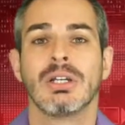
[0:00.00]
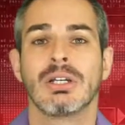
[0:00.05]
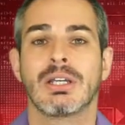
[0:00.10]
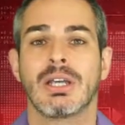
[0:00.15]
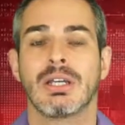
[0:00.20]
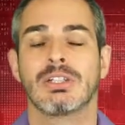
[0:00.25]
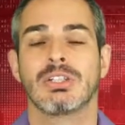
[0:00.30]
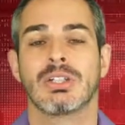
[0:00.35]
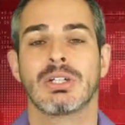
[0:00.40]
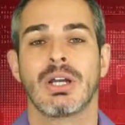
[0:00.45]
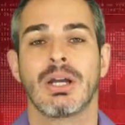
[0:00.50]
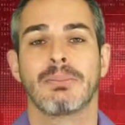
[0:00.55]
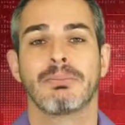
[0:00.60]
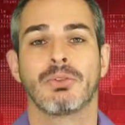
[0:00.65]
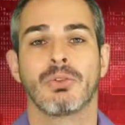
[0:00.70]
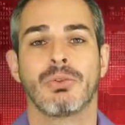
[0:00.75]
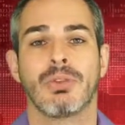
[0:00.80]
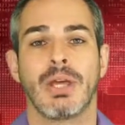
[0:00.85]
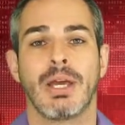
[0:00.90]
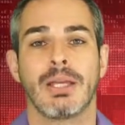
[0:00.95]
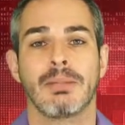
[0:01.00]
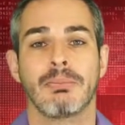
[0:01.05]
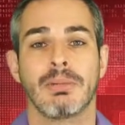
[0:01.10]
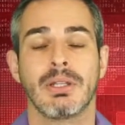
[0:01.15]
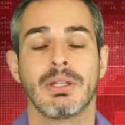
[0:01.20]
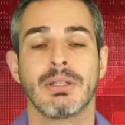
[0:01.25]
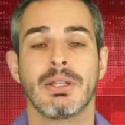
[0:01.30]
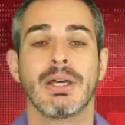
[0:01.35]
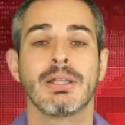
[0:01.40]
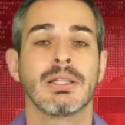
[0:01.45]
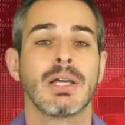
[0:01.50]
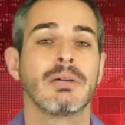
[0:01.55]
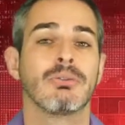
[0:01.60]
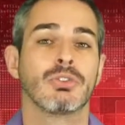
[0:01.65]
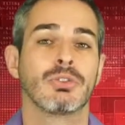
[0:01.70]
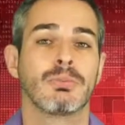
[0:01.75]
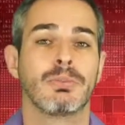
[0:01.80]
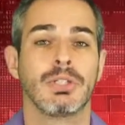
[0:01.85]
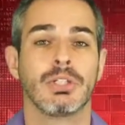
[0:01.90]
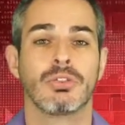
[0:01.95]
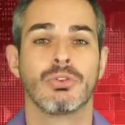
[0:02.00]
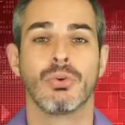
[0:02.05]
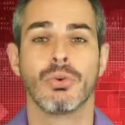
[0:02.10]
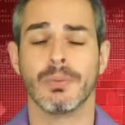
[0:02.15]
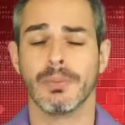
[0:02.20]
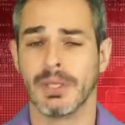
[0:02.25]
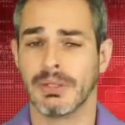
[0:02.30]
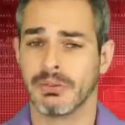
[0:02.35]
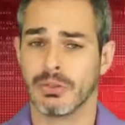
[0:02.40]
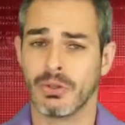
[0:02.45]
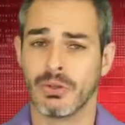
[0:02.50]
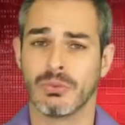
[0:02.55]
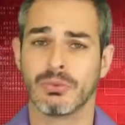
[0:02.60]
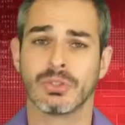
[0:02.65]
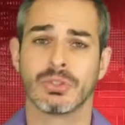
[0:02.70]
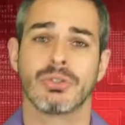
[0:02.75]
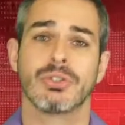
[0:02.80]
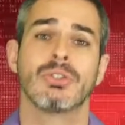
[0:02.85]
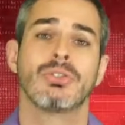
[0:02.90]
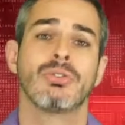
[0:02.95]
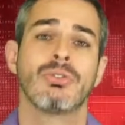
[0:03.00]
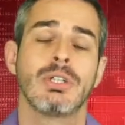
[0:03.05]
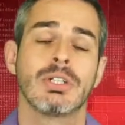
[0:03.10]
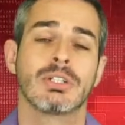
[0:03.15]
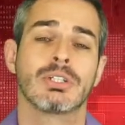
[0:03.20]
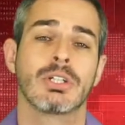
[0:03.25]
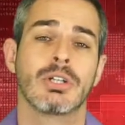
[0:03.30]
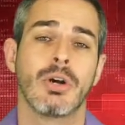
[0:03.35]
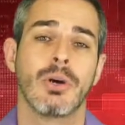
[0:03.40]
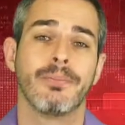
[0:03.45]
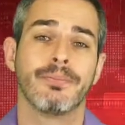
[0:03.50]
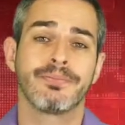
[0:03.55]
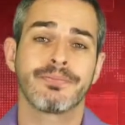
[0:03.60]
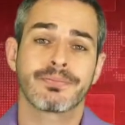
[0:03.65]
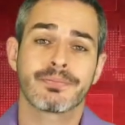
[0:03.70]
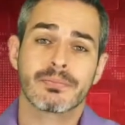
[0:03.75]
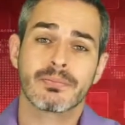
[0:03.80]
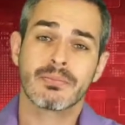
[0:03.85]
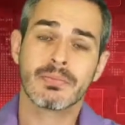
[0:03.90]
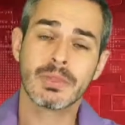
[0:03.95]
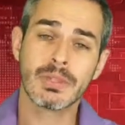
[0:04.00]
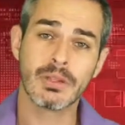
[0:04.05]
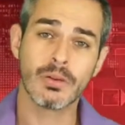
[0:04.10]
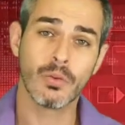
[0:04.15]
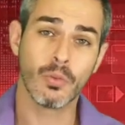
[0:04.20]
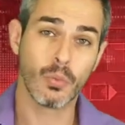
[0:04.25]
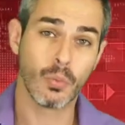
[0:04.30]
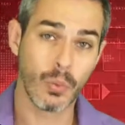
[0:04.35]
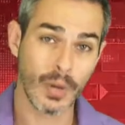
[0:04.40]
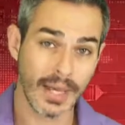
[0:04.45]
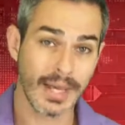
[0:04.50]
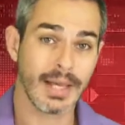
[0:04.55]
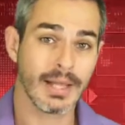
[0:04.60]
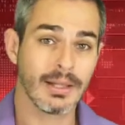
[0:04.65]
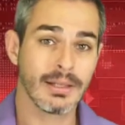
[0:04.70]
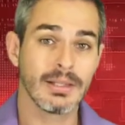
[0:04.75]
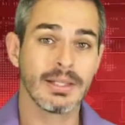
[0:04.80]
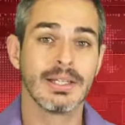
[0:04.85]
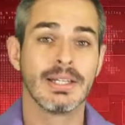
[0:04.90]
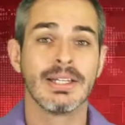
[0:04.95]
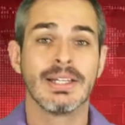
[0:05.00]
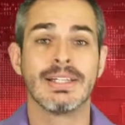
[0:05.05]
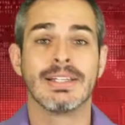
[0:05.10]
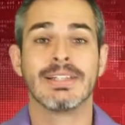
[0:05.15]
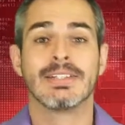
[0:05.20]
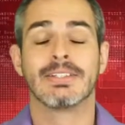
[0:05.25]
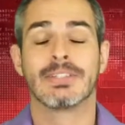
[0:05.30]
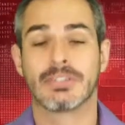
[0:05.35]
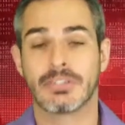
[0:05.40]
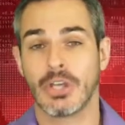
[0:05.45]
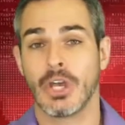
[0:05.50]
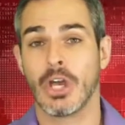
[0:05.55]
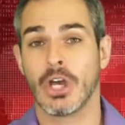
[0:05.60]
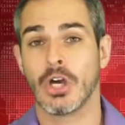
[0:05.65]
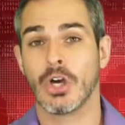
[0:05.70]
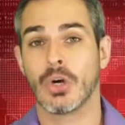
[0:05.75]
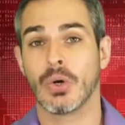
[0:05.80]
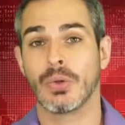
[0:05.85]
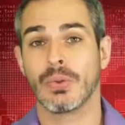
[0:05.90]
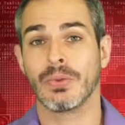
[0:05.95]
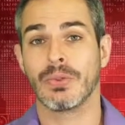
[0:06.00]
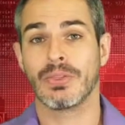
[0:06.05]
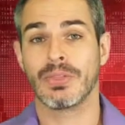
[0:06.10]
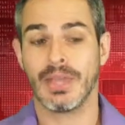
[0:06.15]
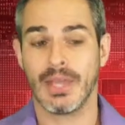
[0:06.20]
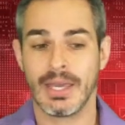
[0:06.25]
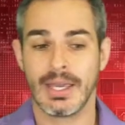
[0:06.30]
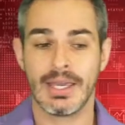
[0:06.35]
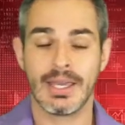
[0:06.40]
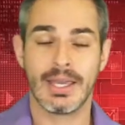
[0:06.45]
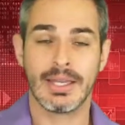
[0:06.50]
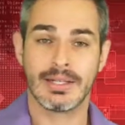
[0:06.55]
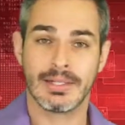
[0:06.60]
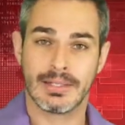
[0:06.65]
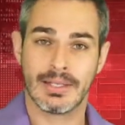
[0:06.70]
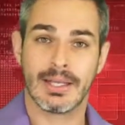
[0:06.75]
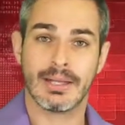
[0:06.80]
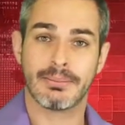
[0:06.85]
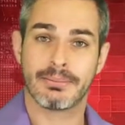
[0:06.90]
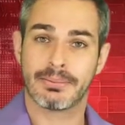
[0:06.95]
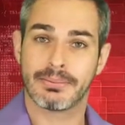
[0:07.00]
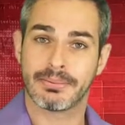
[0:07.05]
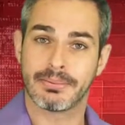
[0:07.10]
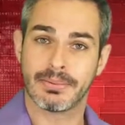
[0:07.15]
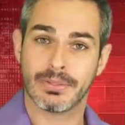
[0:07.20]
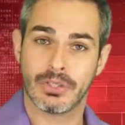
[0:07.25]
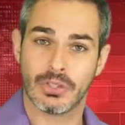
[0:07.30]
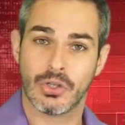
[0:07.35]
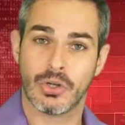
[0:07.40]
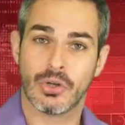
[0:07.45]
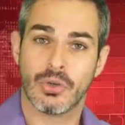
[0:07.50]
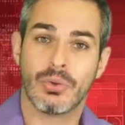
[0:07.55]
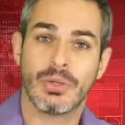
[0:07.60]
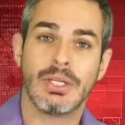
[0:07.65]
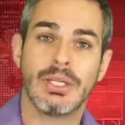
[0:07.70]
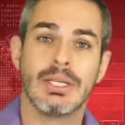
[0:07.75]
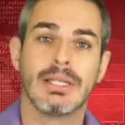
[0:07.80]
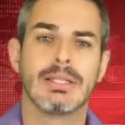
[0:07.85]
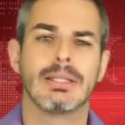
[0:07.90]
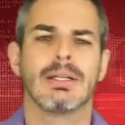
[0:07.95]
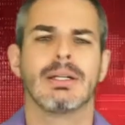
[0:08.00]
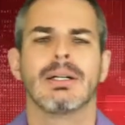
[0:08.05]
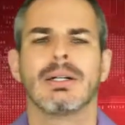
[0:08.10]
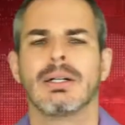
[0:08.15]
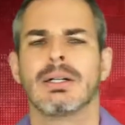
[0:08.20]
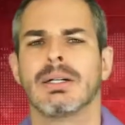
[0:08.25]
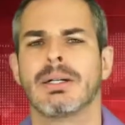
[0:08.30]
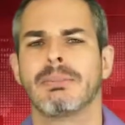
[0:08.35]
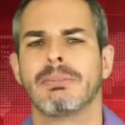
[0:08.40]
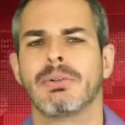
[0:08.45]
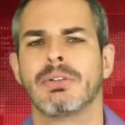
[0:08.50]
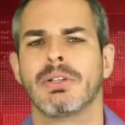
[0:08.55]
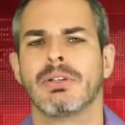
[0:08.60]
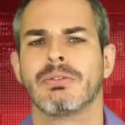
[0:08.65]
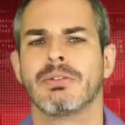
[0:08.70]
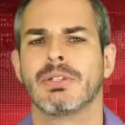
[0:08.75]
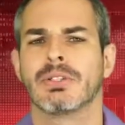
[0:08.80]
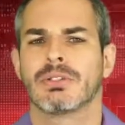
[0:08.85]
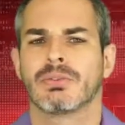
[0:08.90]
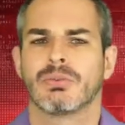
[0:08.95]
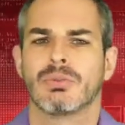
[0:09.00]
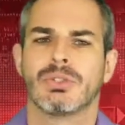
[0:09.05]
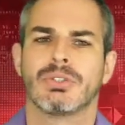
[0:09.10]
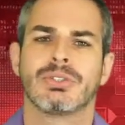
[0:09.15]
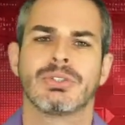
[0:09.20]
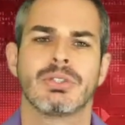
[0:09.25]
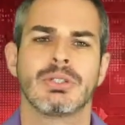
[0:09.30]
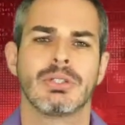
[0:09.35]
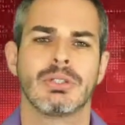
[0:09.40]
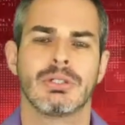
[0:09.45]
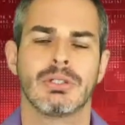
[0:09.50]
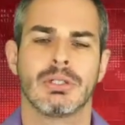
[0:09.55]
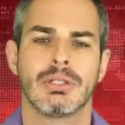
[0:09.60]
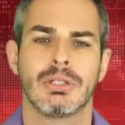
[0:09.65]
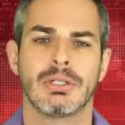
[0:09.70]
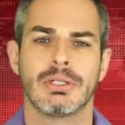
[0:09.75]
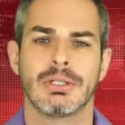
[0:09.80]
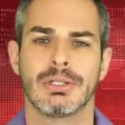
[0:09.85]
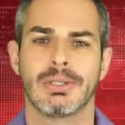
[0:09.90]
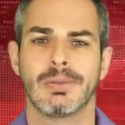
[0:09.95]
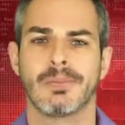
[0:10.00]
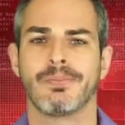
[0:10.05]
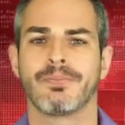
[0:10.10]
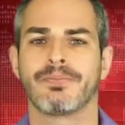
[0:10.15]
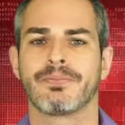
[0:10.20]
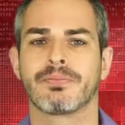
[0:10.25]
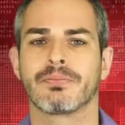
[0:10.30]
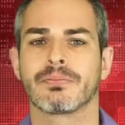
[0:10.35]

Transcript: catching up to that, but at that time was pretty cool, even though it was only two years ago. Well, so they ended up, you know, in uh, I believe this was in um,